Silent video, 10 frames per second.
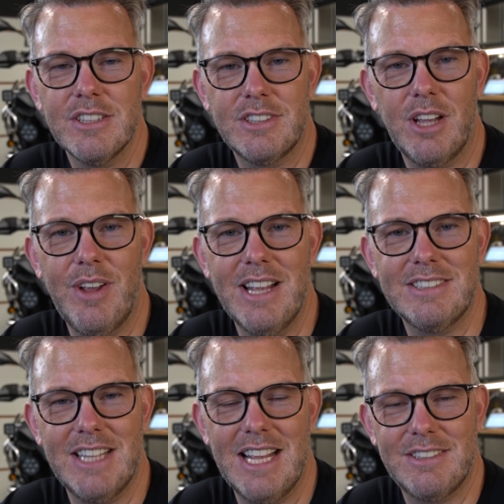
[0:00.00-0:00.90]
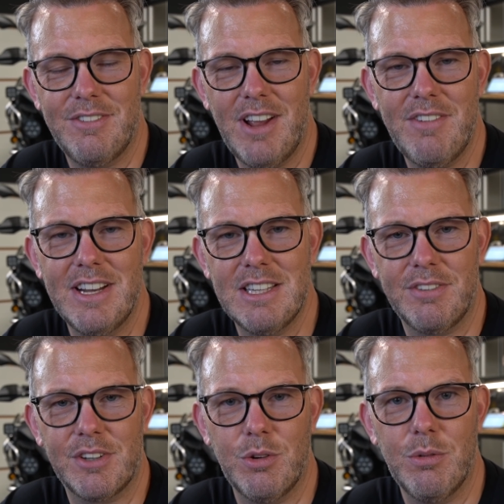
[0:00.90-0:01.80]
So it's a very, very
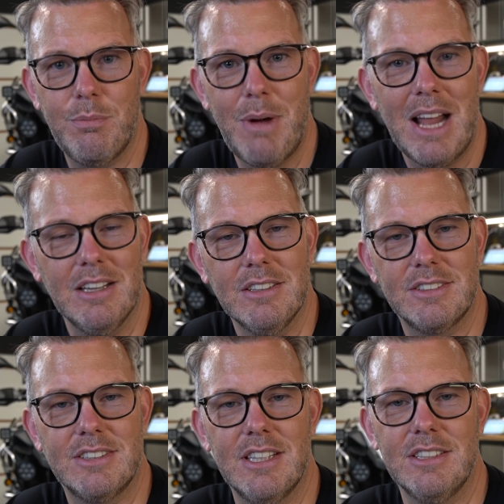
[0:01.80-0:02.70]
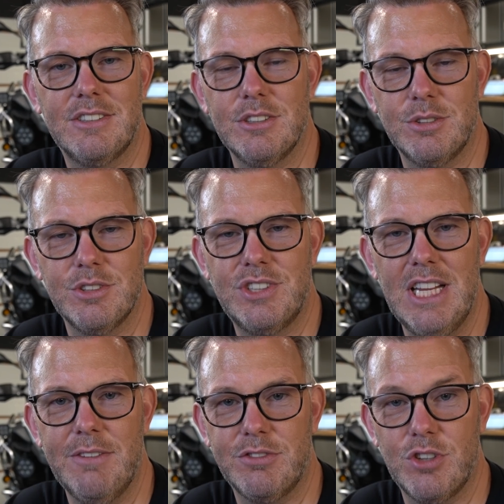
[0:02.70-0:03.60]
difficult balance to
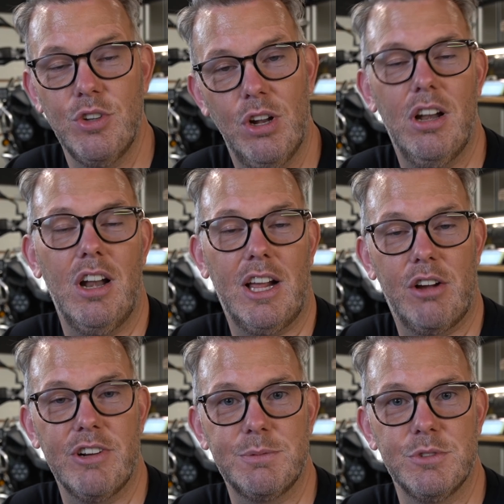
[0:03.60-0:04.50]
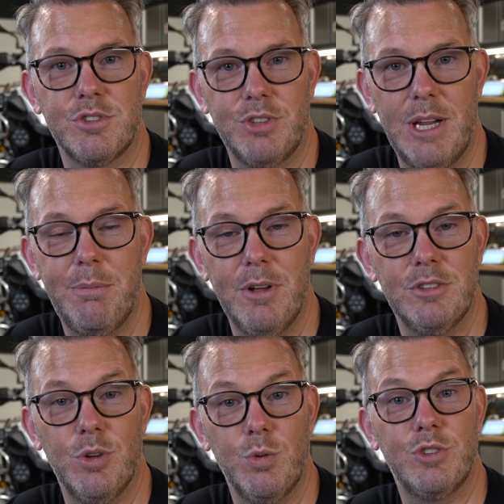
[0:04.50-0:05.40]
achieve, to not look like a Christmas tree, but
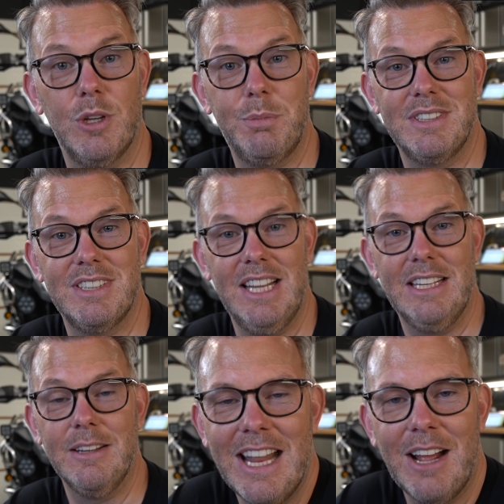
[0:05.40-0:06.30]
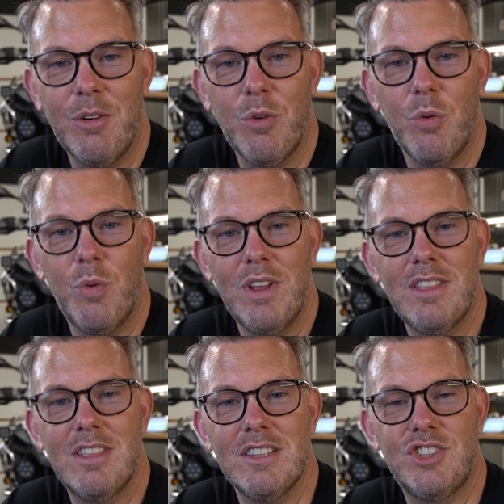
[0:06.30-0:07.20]
to also be seen. Now,
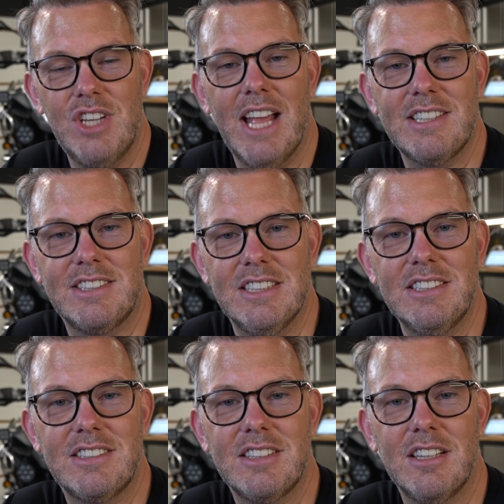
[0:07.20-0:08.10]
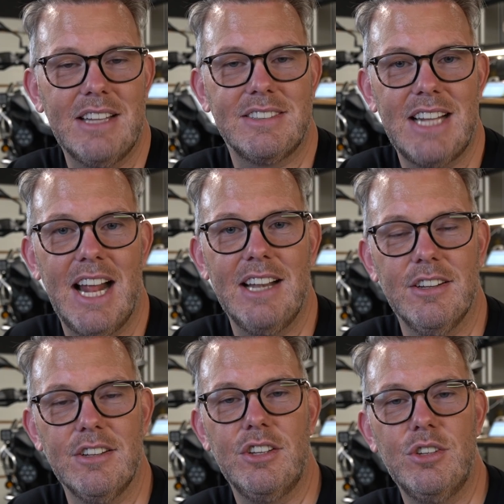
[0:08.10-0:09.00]
with the GSs, as
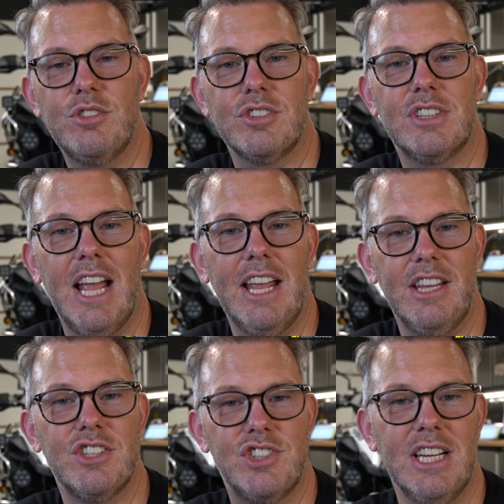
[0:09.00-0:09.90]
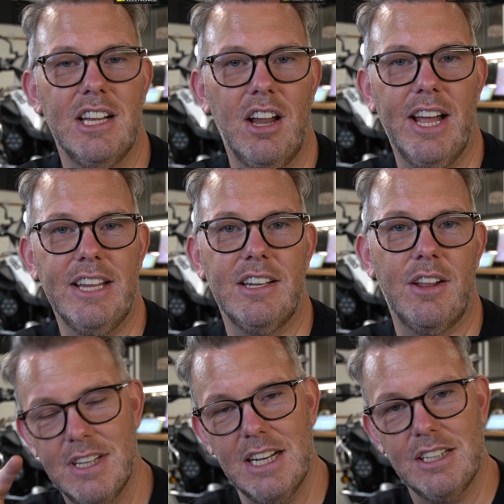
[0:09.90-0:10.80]
standard, you just get your G light, you
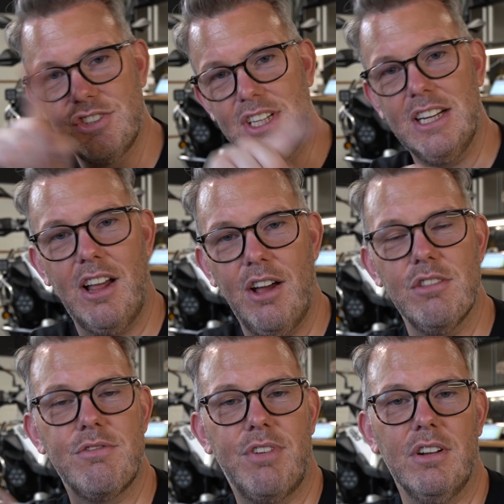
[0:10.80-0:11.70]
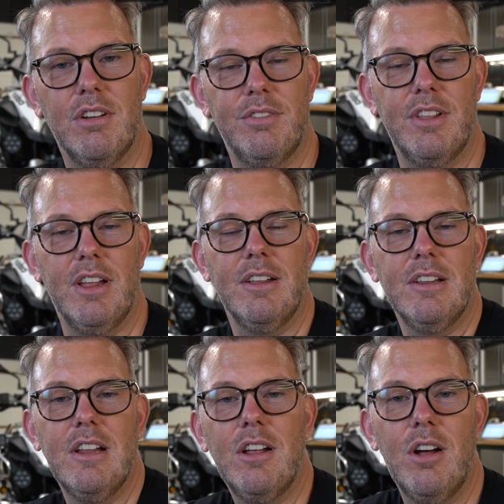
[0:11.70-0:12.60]
know, the little G light on the front of the
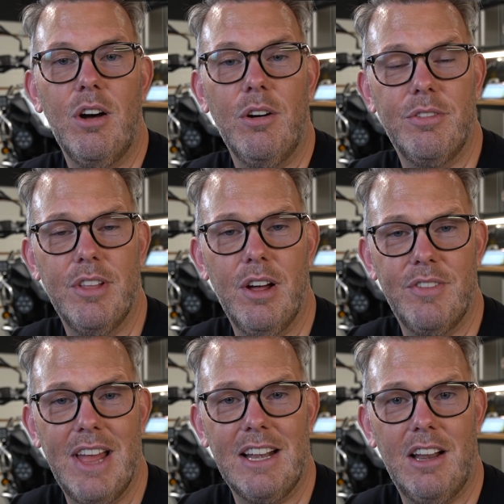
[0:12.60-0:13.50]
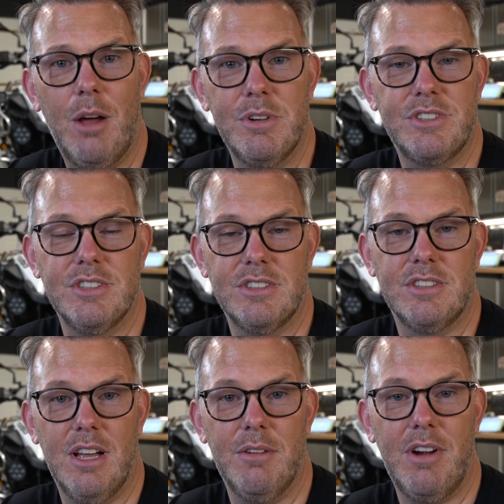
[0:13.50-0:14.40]
headlight, which is
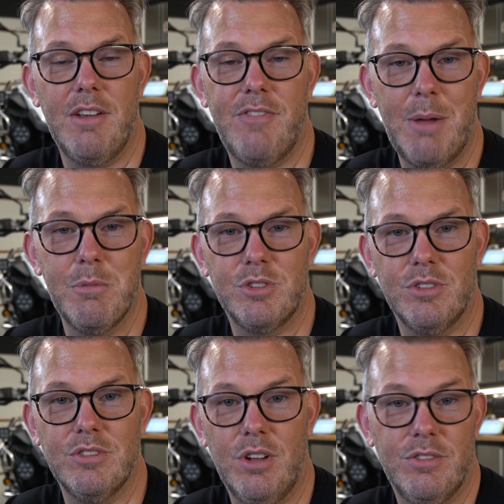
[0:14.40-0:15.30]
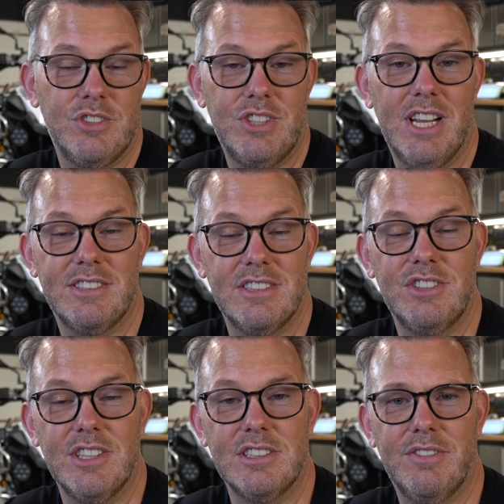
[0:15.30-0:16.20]
very famous on the GS and
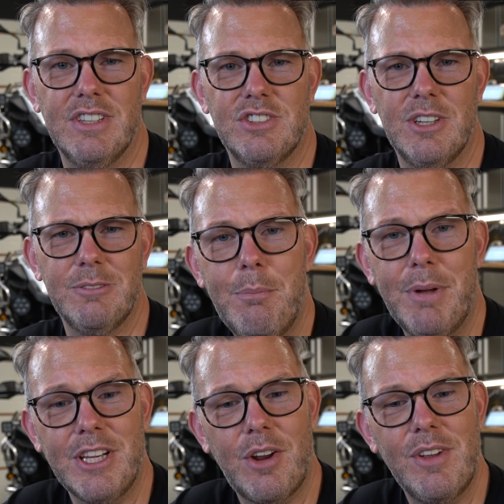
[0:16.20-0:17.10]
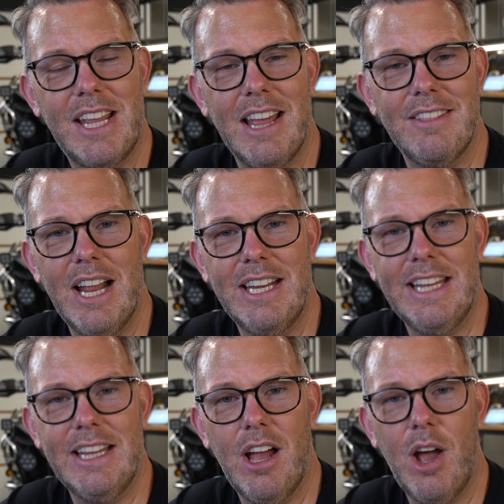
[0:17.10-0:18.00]
the GS Adventure. But you don't get
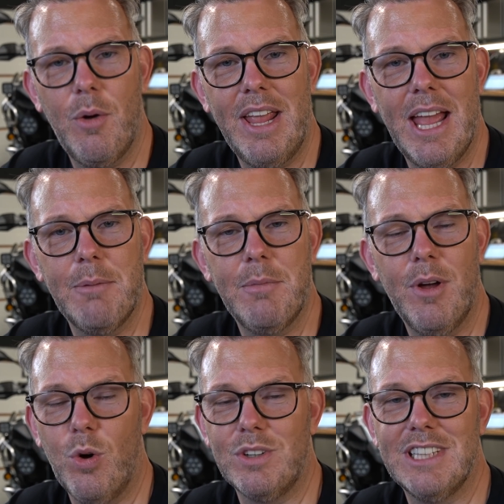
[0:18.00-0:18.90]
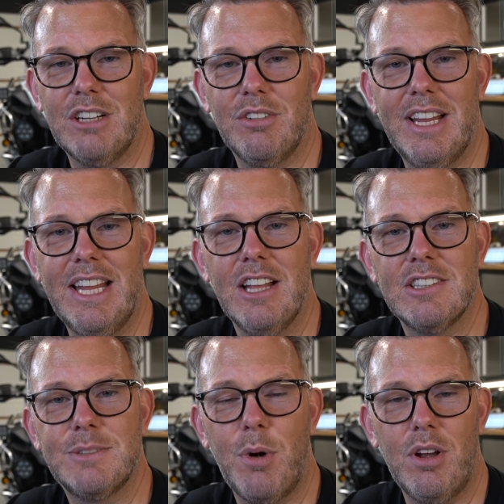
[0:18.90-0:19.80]
any OEM auxiliary
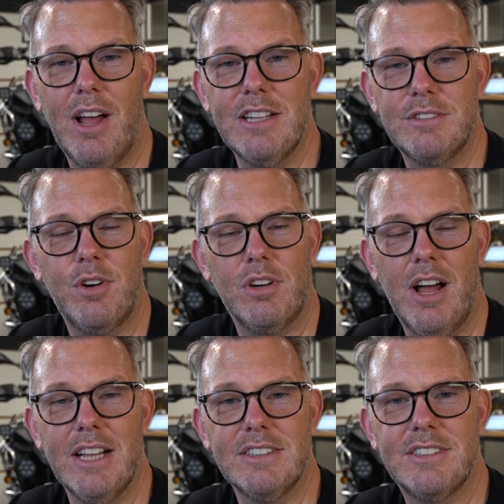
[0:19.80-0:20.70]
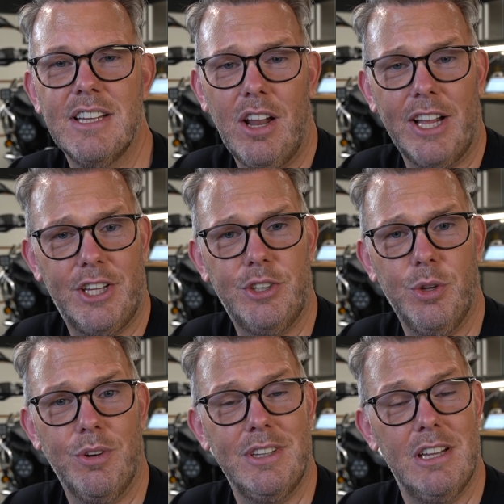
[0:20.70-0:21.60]
spotlights, fog lights, like you
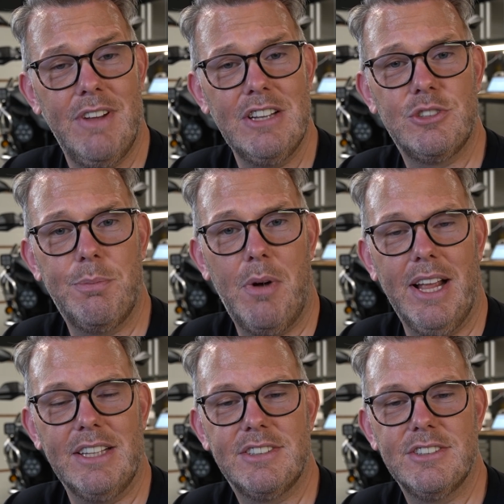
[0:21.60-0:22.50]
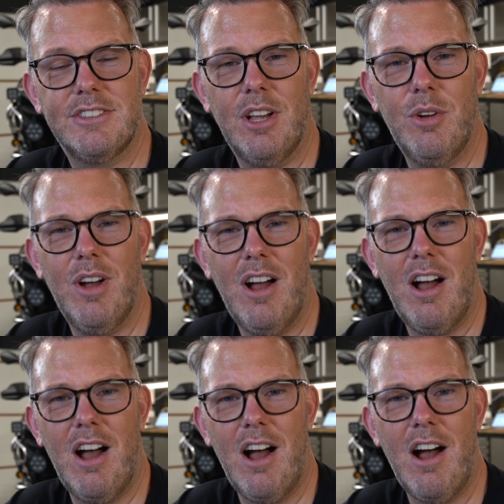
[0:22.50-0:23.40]
do on the adventure bikes. So
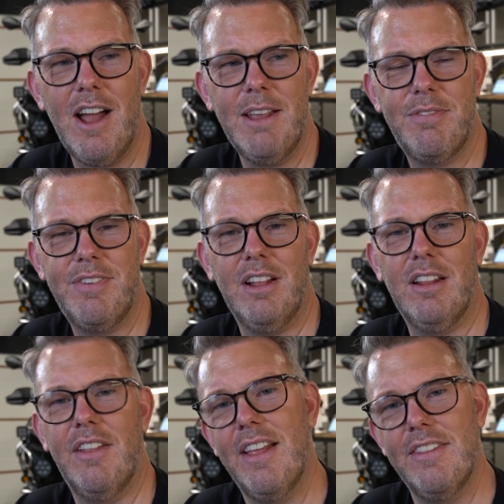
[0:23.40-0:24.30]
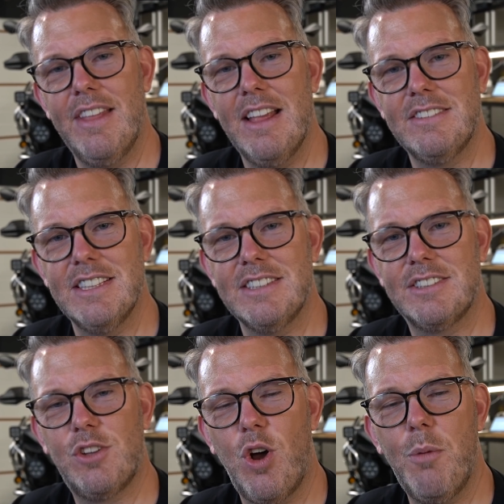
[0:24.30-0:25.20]
I feel that there's
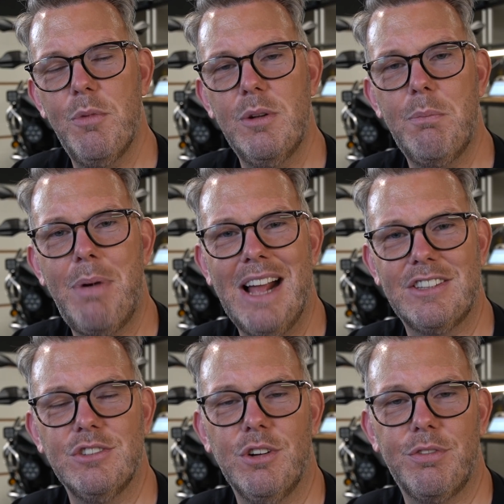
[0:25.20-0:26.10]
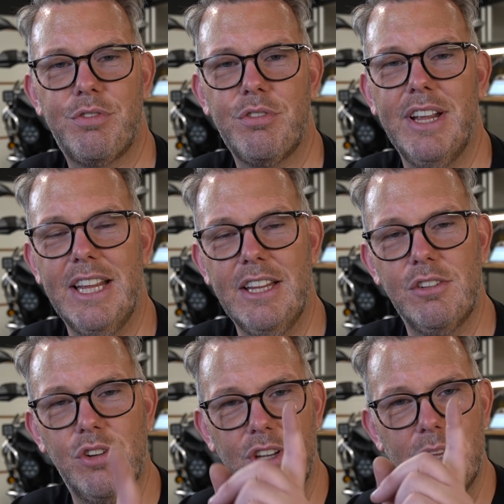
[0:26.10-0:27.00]
this common pattern of 3.
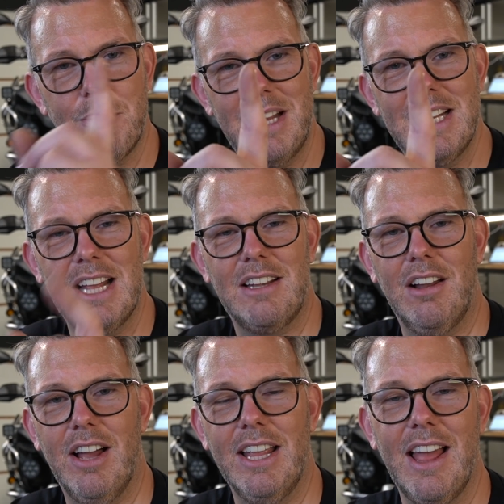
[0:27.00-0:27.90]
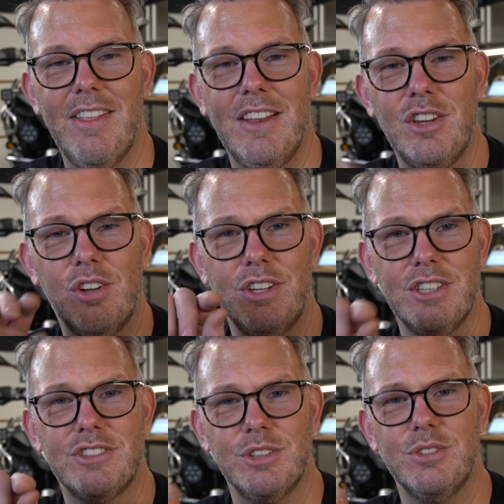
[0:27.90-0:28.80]
You've got your main headlight, and then you've got
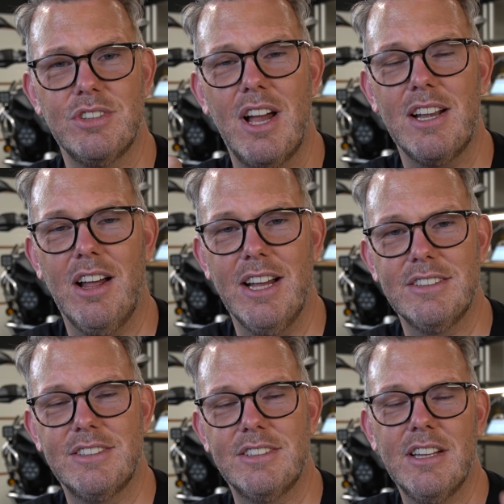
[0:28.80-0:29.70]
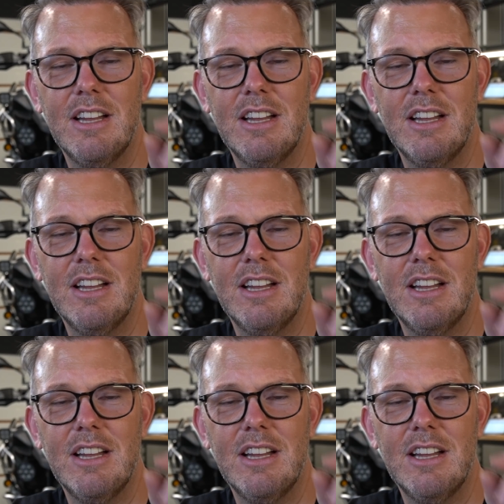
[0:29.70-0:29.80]
your 2 side lights.